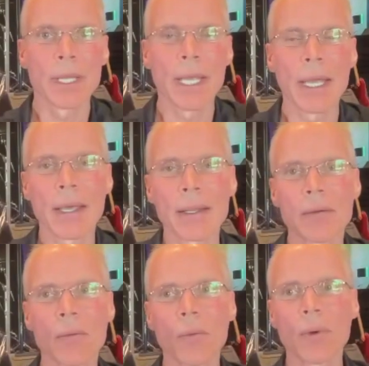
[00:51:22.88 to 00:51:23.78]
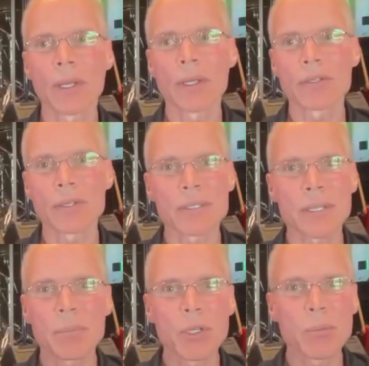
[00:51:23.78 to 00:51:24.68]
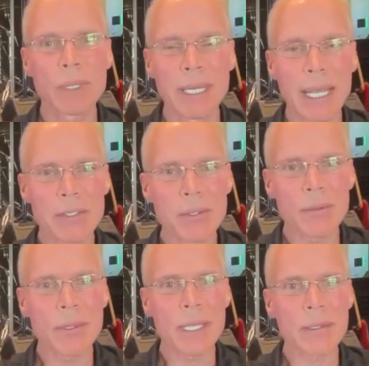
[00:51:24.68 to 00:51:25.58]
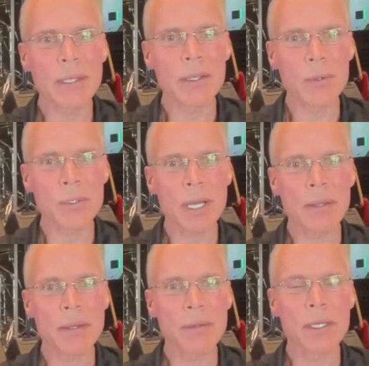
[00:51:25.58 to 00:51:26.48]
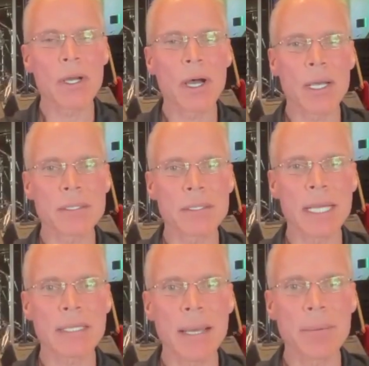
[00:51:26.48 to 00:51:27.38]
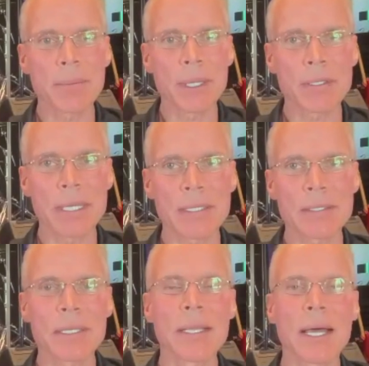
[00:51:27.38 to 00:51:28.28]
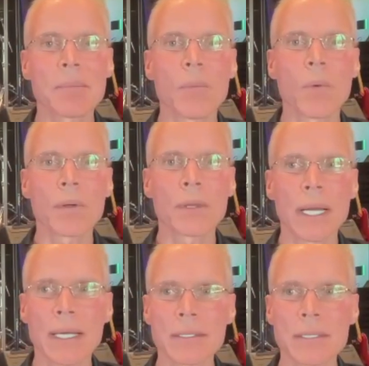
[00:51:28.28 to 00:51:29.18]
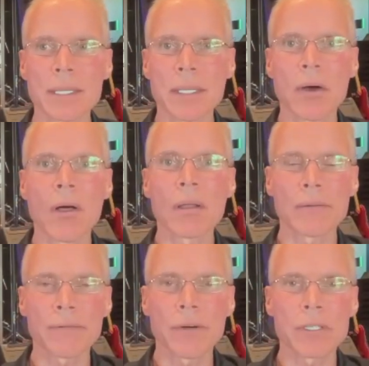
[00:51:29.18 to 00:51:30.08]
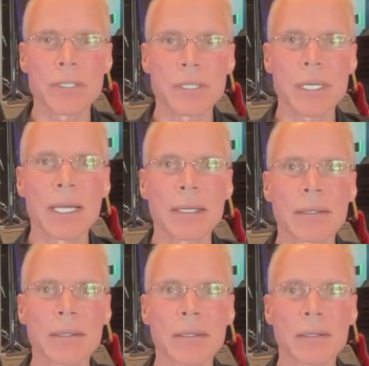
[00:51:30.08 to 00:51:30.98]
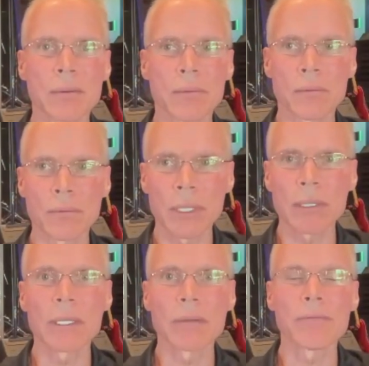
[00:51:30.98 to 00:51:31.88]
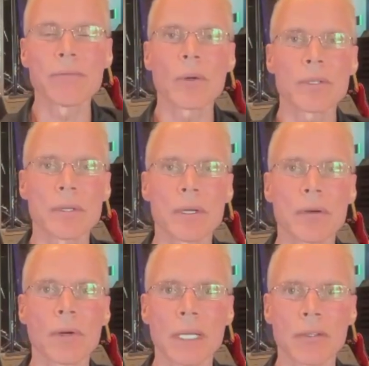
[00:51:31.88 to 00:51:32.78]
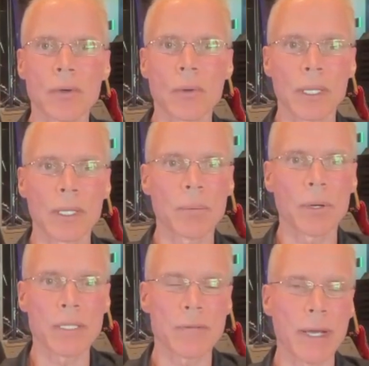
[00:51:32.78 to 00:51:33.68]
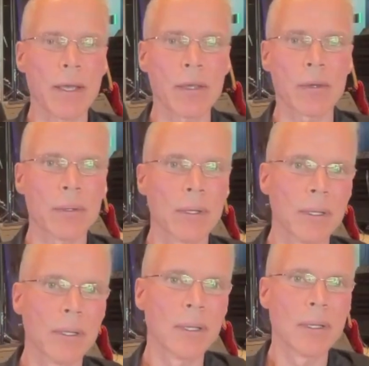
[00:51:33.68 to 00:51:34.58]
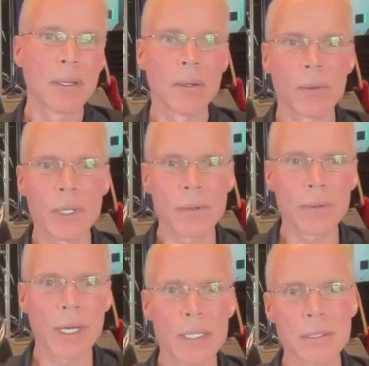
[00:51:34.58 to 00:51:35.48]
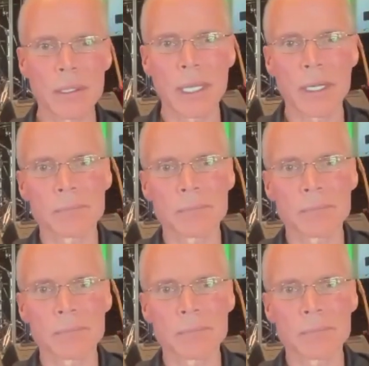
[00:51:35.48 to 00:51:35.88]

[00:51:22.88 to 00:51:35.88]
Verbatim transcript: And is there some human nature thing that goes on there that causes that to happen? Because I see that more than I see all the functions connected that really focus on creating total enterprise value. What are your thoughts yeah. on?